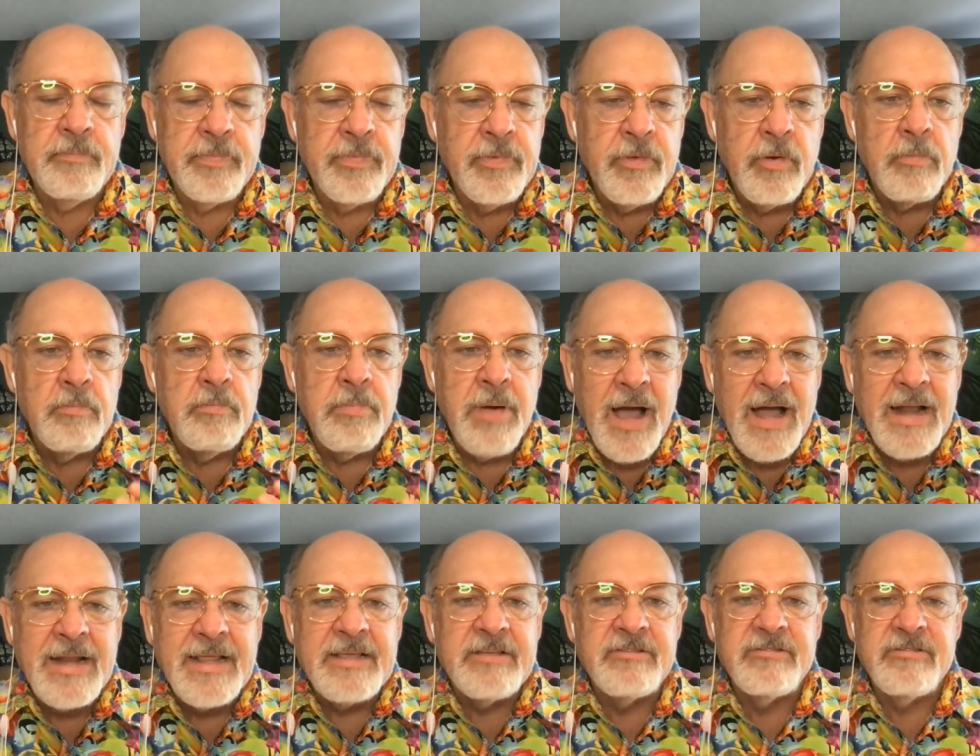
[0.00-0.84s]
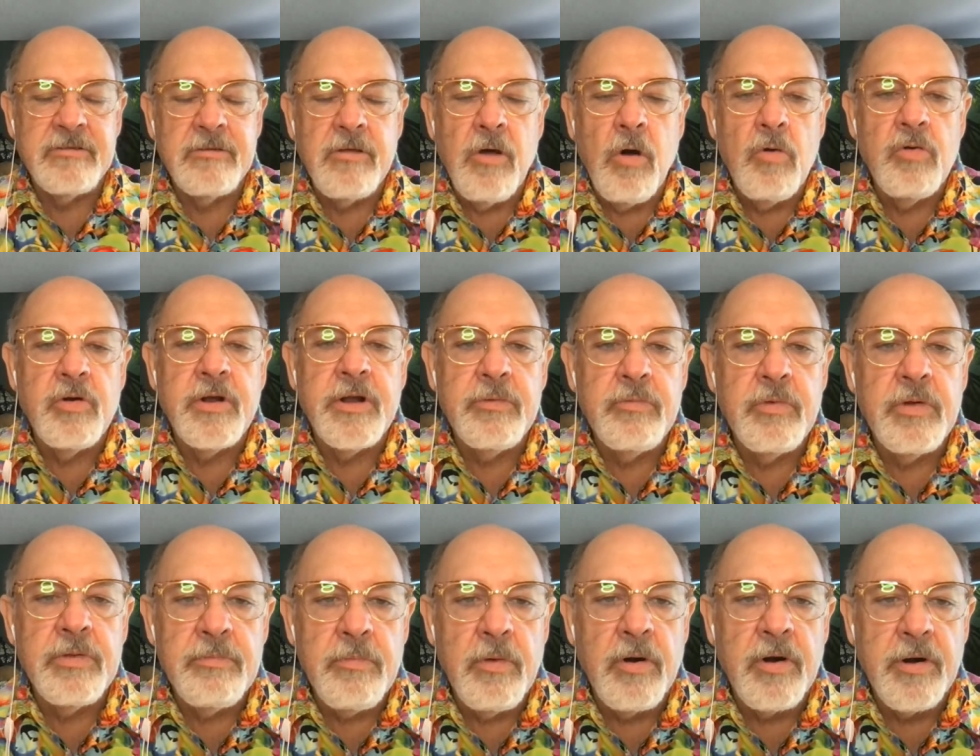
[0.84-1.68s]
their body is loaded
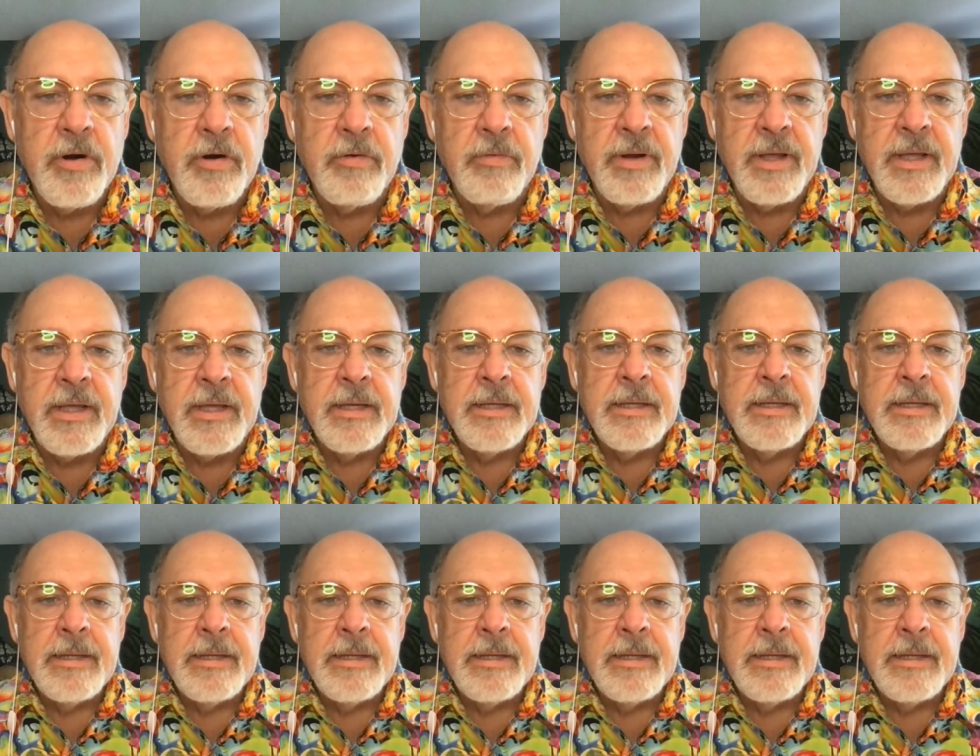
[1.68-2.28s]
with mercury.